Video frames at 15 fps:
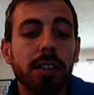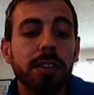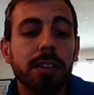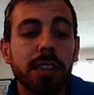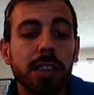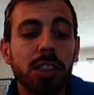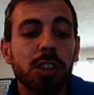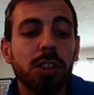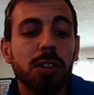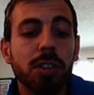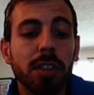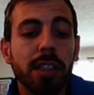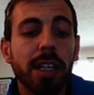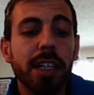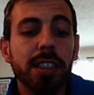signatures
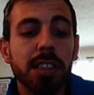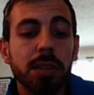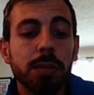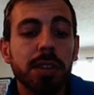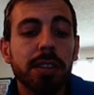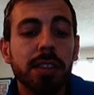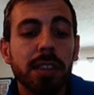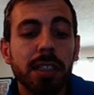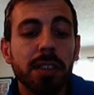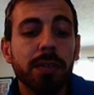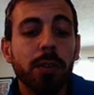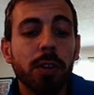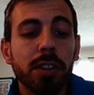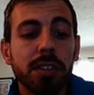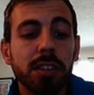on estimates and
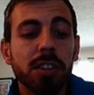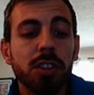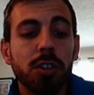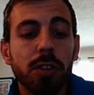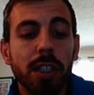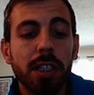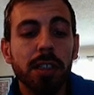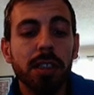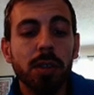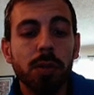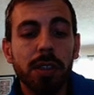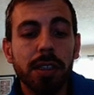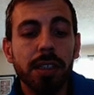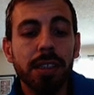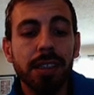invoices directly
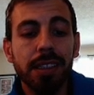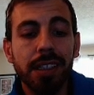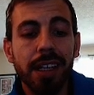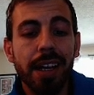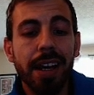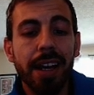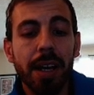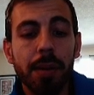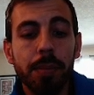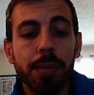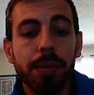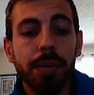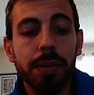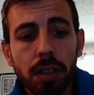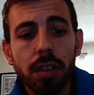within the app.
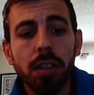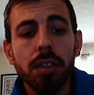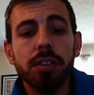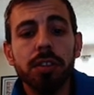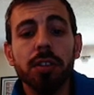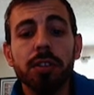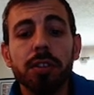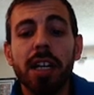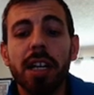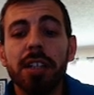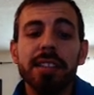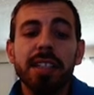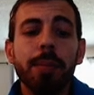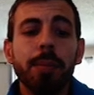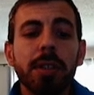So yeah,
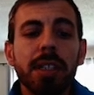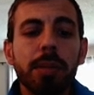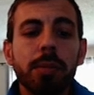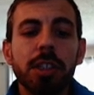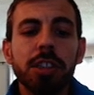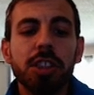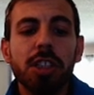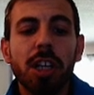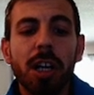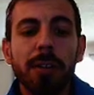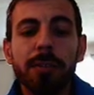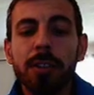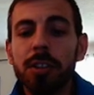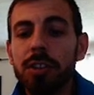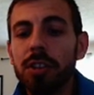that pretty much
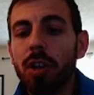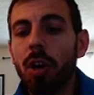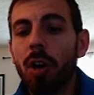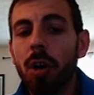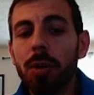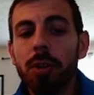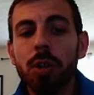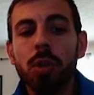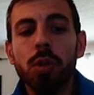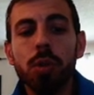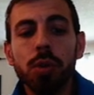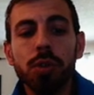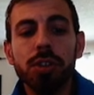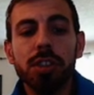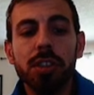covers all the
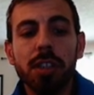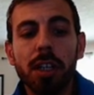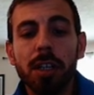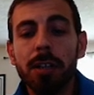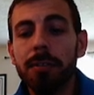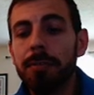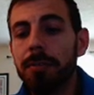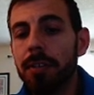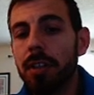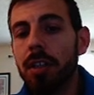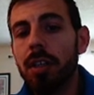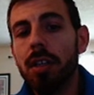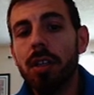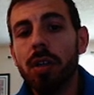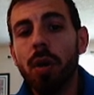cool stuff
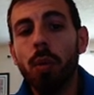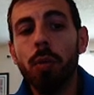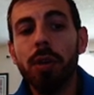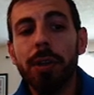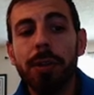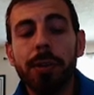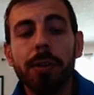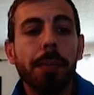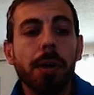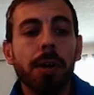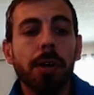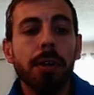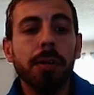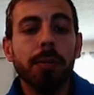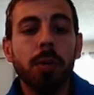with
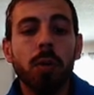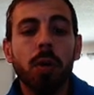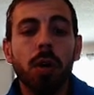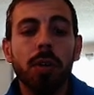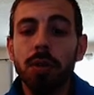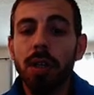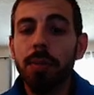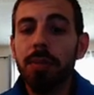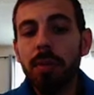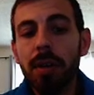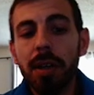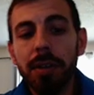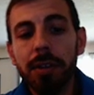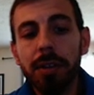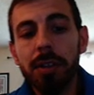Quote. I mean,
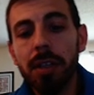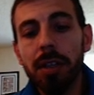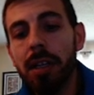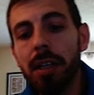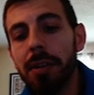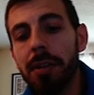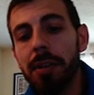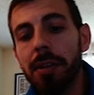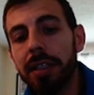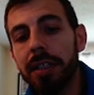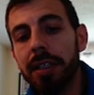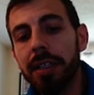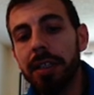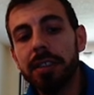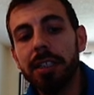other
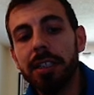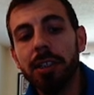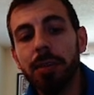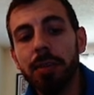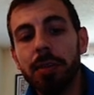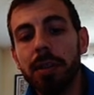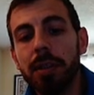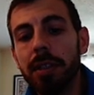things here, but